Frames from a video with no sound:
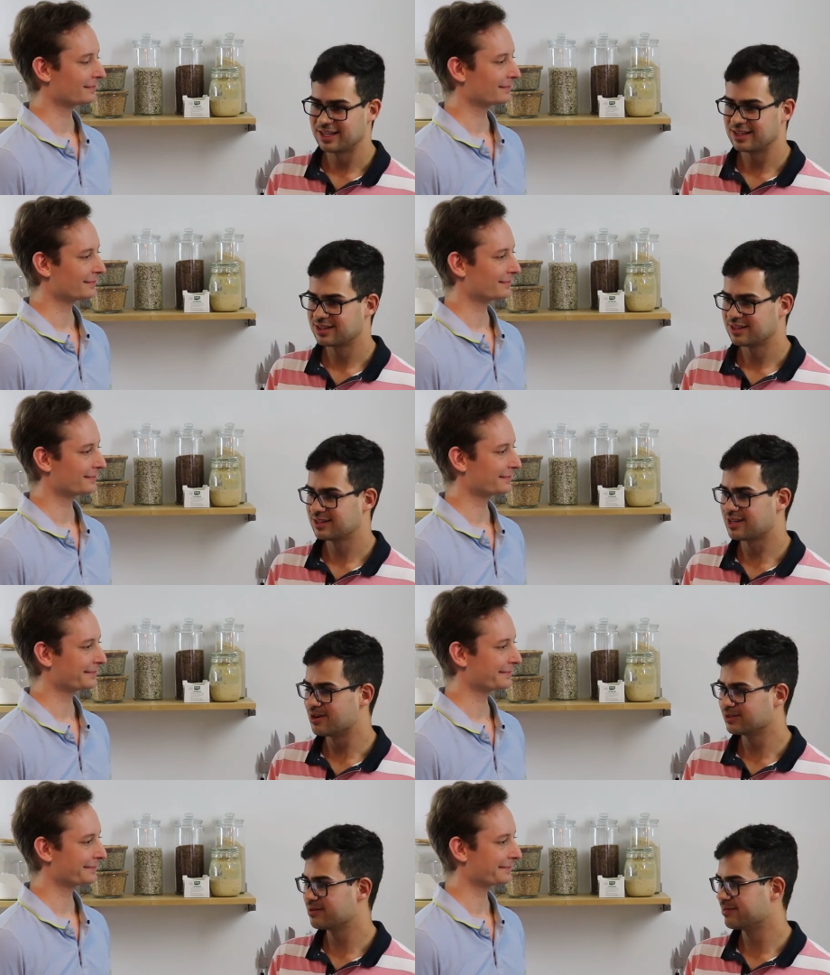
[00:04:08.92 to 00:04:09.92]
Speaker 1: they
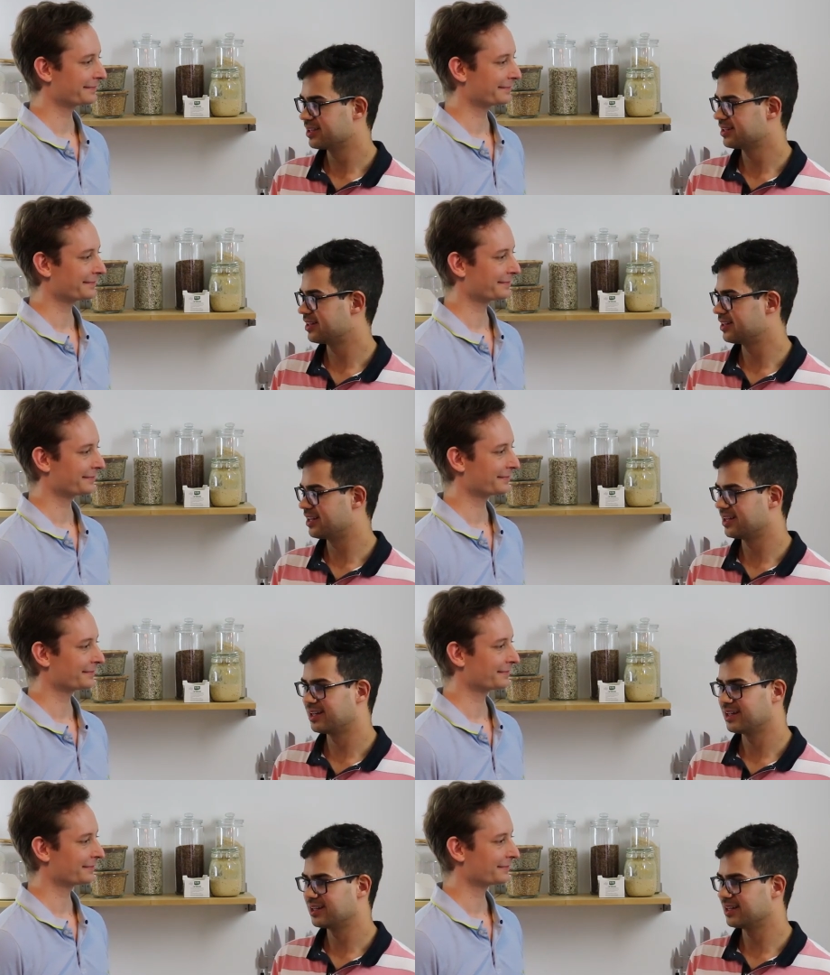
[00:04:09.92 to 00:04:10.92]
told me uh,
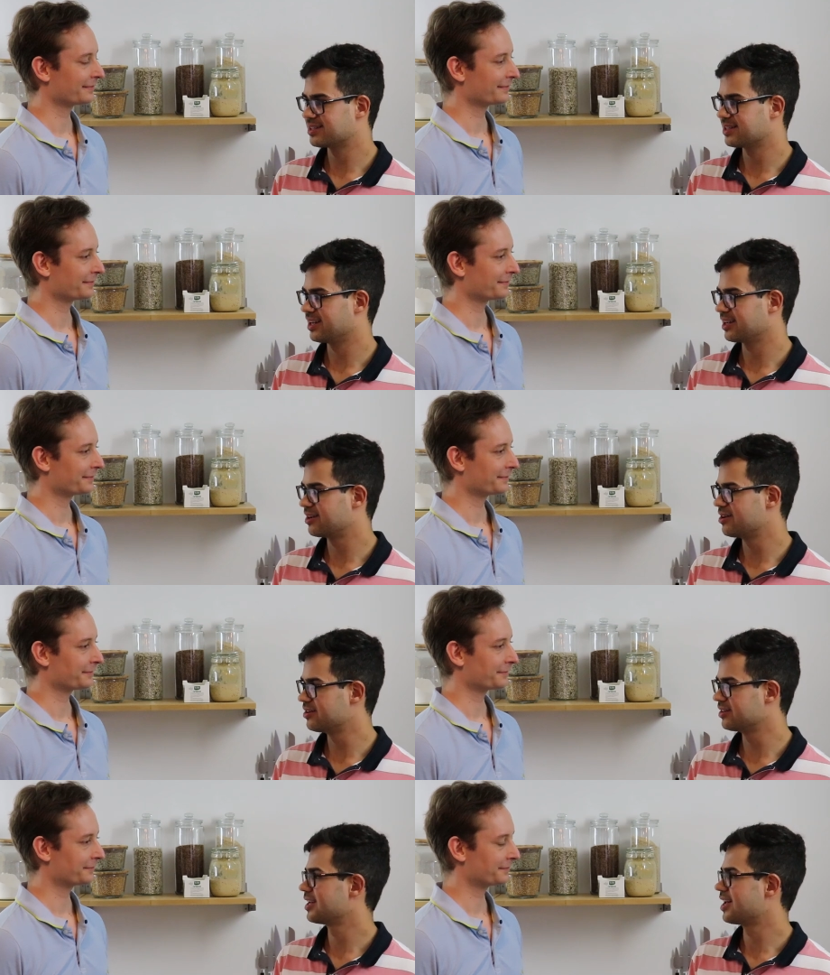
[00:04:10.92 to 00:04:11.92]
it's a
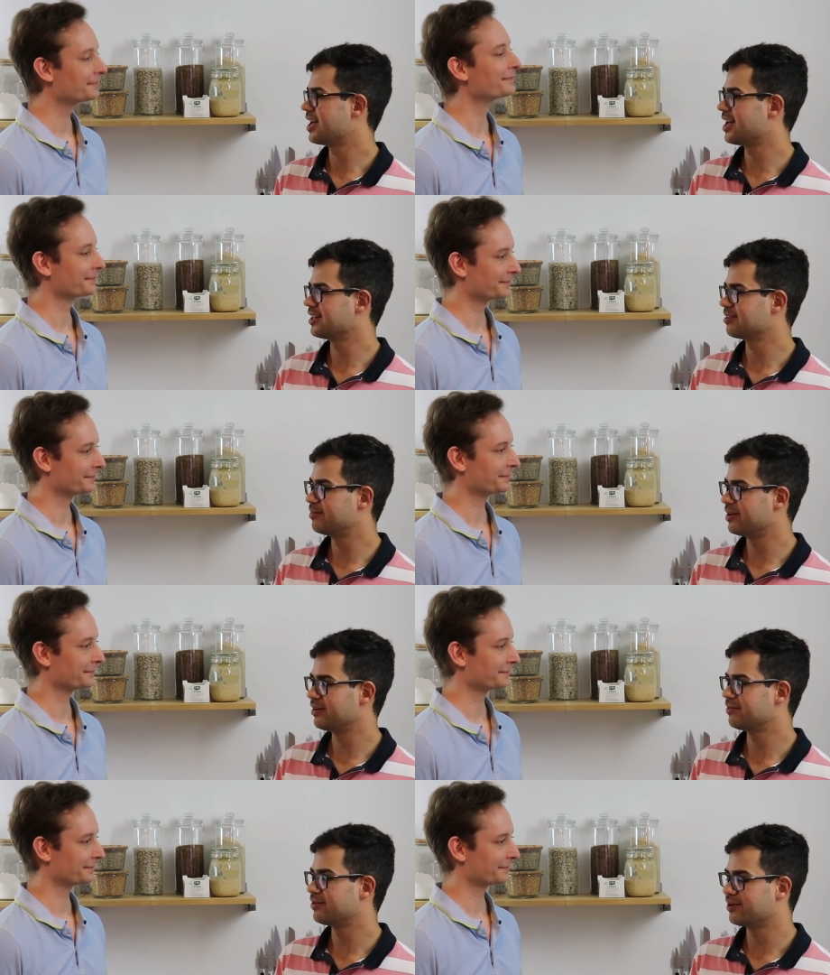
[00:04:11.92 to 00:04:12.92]
good and
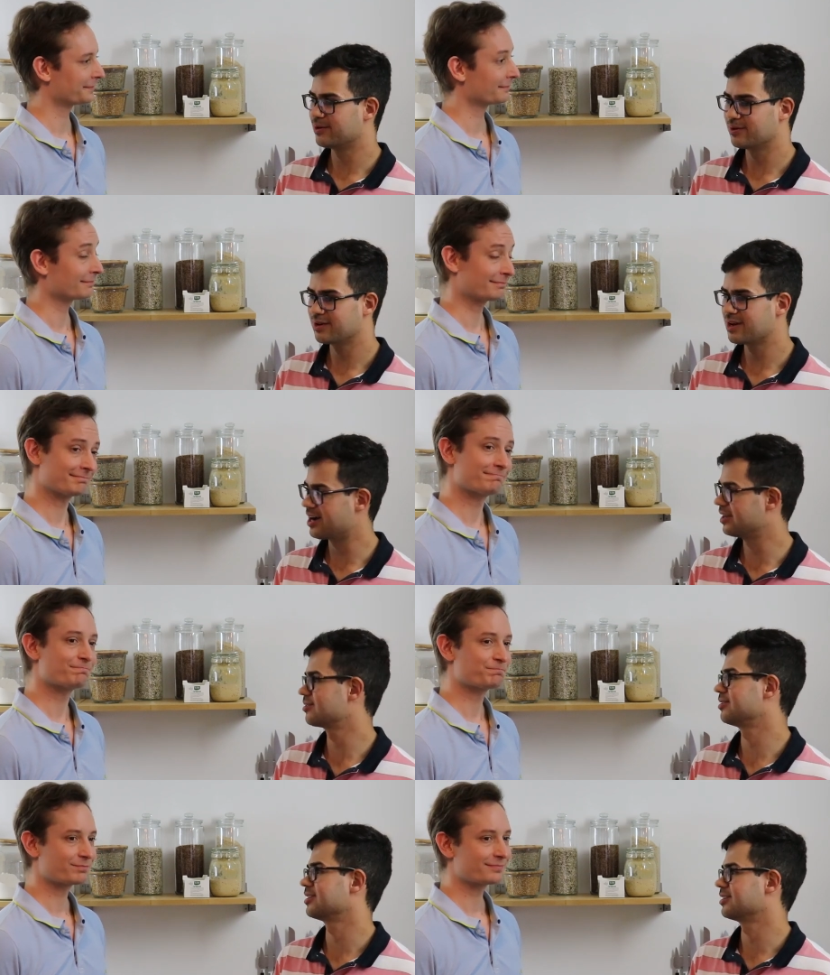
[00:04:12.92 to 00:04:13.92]
beautiful
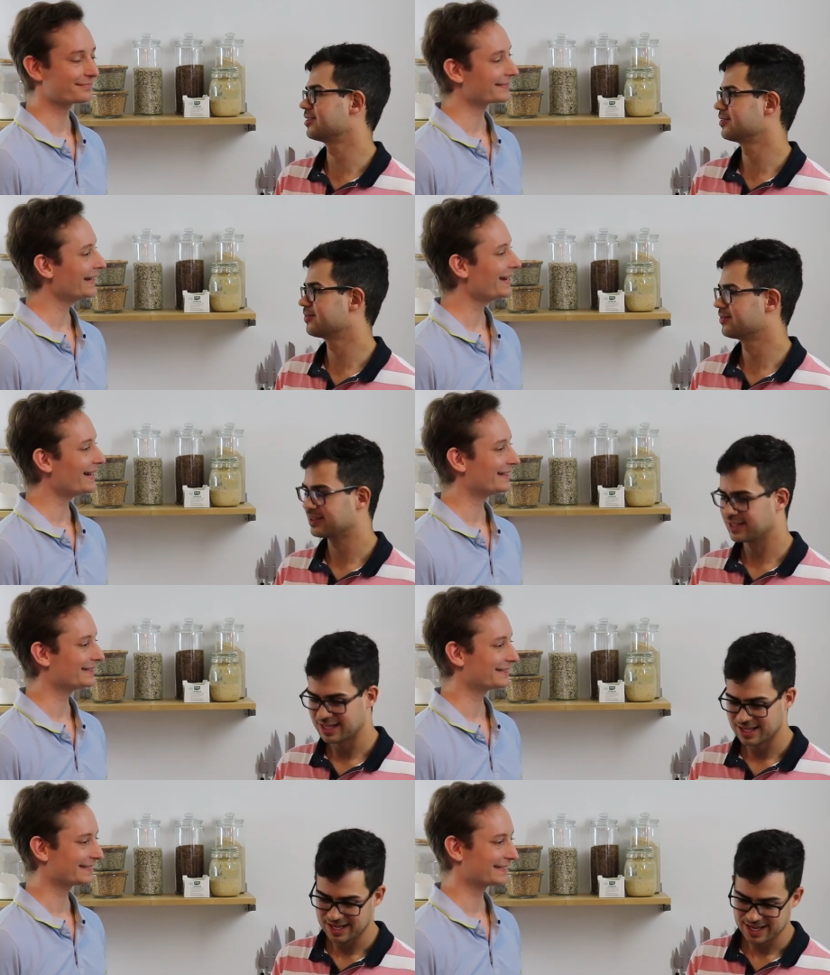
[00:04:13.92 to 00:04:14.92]
country.
Speaker 2: Yeah,
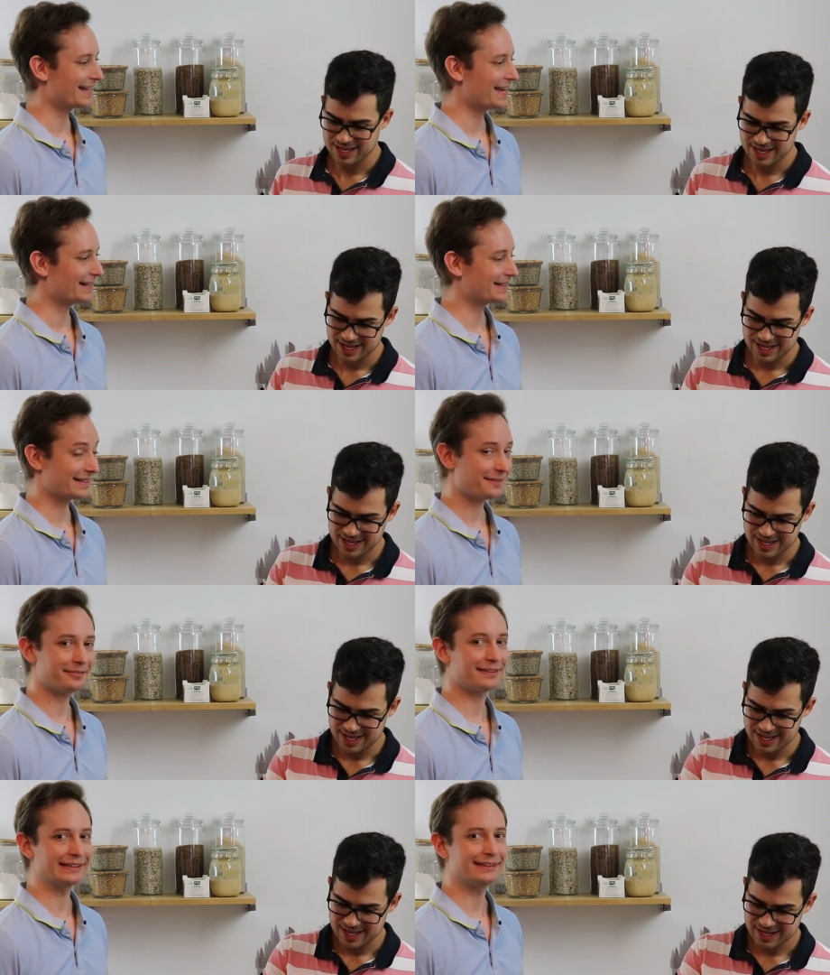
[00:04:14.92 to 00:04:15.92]
it
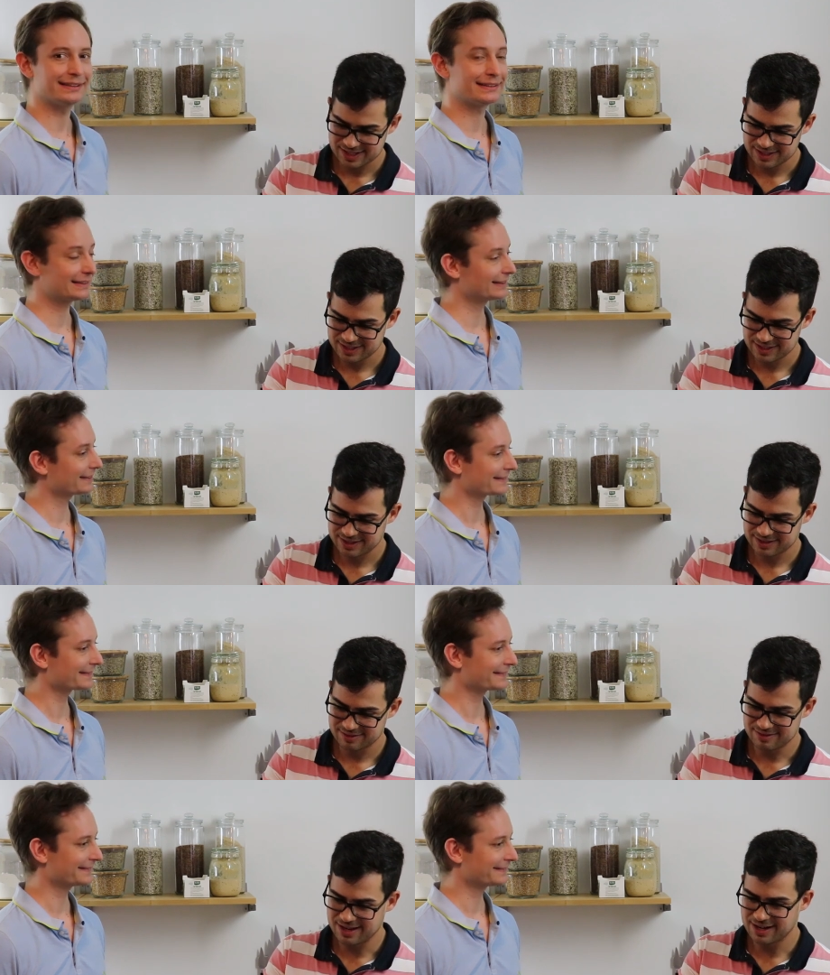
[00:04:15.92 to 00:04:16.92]
definitely is. And
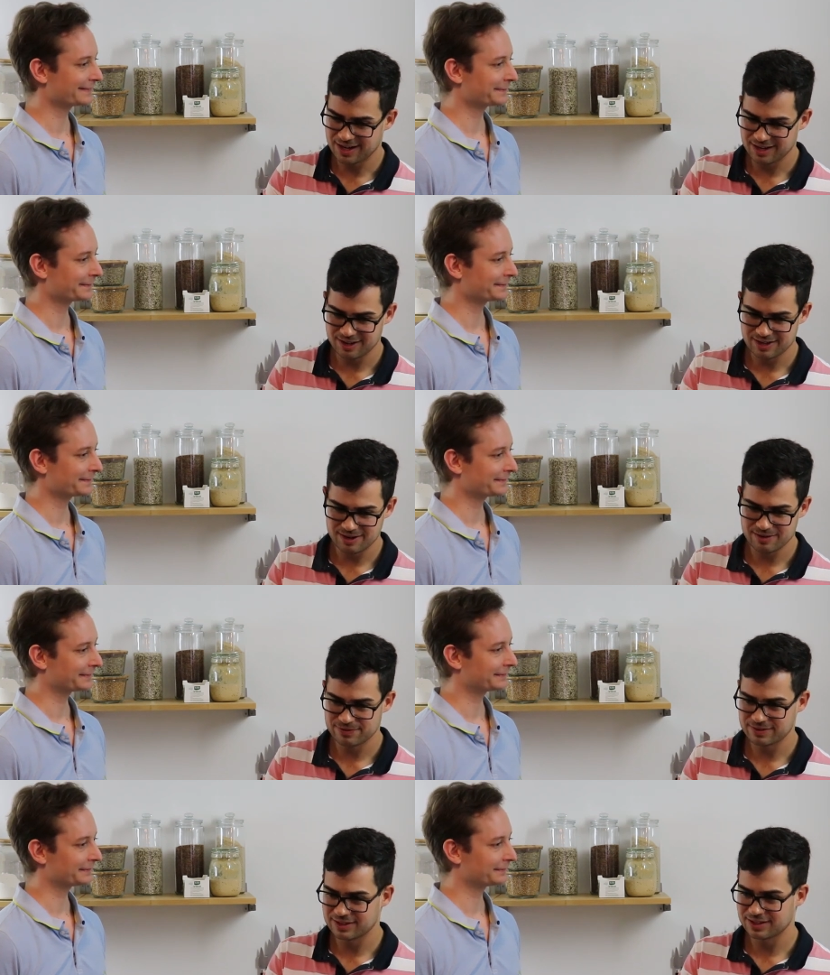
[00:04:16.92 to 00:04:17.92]
Speaker 1: there are a lot
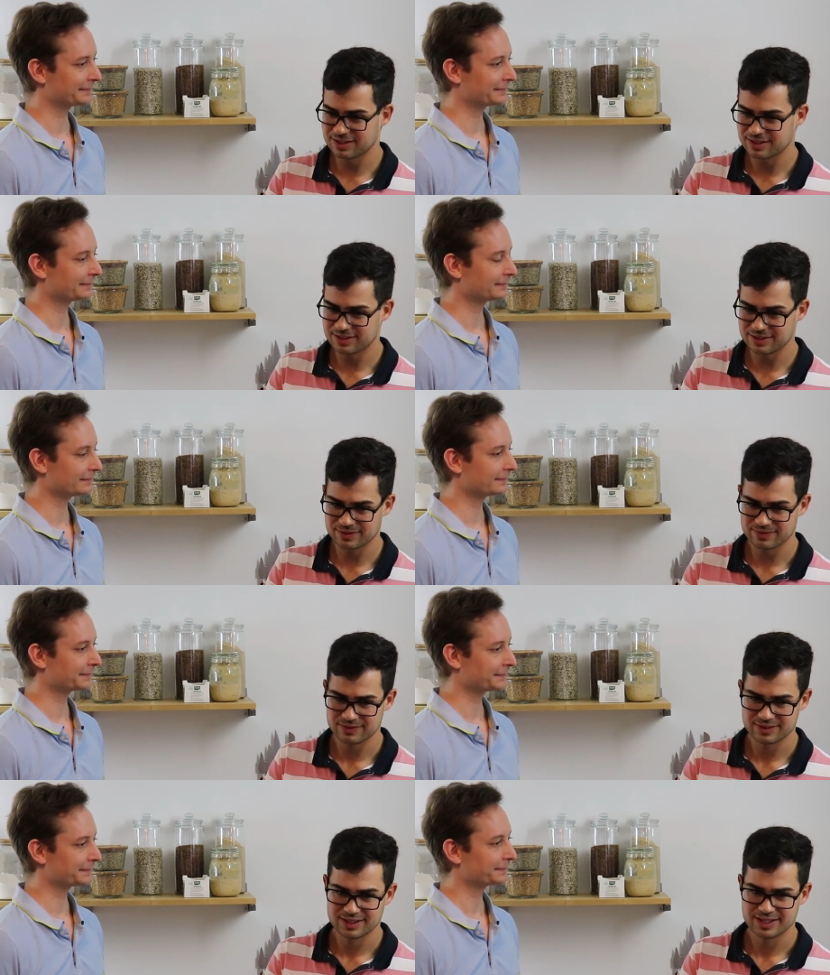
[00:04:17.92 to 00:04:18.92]
of
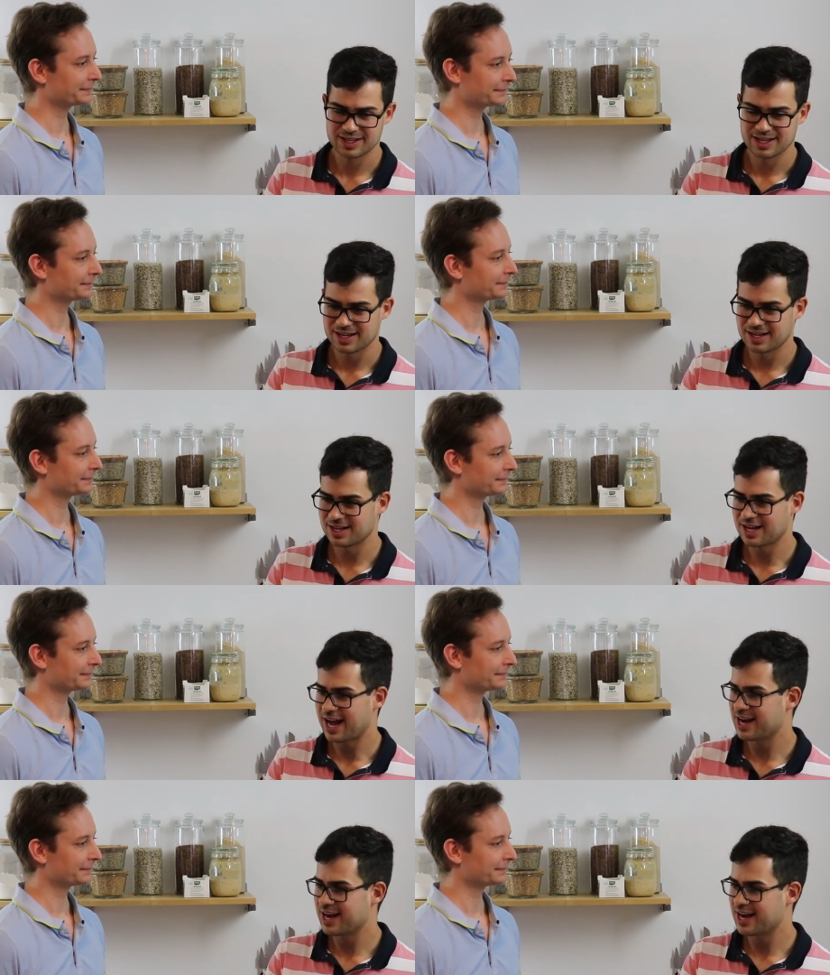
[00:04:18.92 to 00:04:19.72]
uh, uh,